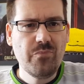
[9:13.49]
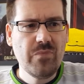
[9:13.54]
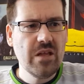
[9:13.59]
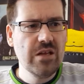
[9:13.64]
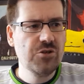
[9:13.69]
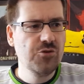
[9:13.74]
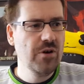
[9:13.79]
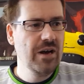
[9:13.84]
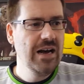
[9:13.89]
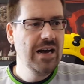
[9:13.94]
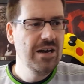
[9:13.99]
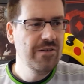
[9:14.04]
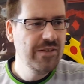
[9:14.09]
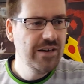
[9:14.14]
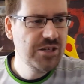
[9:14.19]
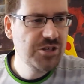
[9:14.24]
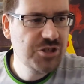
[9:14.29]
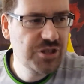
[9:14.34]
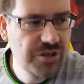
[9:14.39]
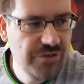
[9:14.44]
So I have
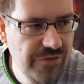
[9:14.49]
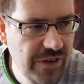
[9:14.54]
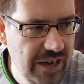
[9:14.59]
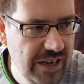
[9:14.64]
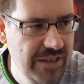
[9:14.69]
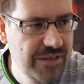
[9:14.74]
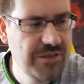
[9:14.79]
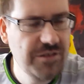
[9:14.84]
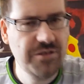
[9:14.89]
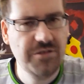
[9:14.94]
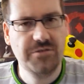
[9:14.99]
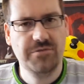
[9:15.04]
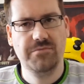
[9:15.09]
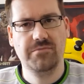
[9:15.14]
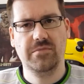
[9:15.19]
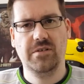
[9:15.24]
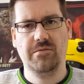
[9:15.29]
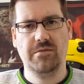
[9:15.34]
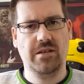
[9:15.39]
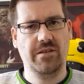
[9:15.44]
actually read,
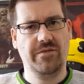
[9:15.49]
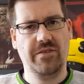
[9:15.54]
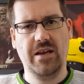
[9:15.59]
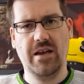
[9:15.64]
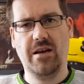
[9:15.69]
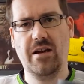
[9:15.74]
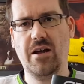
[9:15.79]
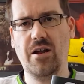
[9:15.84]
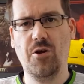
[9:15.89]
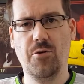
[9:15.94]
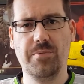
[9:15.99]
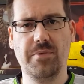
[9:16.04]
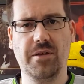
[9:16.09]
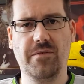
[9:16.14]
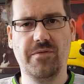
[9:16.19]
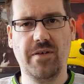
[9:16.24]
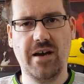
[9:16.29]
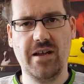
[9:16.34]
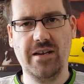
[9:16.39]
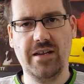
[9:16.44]
and if you're an Optic
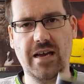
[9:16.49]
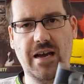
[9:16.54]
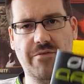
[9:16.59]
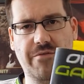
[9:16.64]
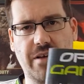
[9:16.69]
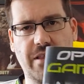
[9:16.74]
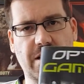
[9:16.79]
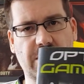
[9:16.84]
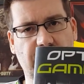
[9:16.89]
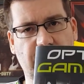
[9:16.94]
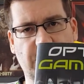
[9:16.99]
fan and you haven't read this,